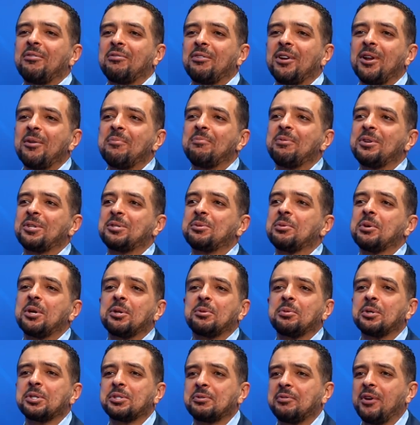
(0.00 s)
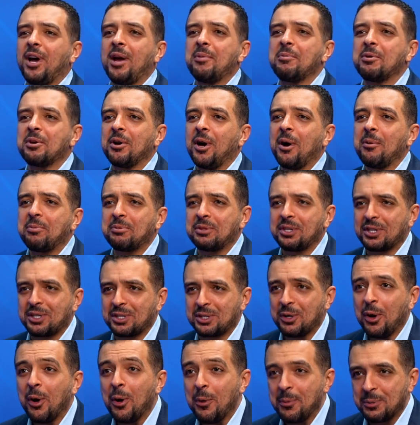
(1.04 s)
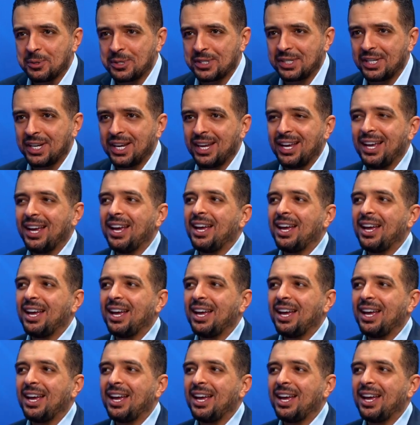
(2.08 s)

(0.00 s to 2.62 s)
of Olympus when it was fiber optic scopes,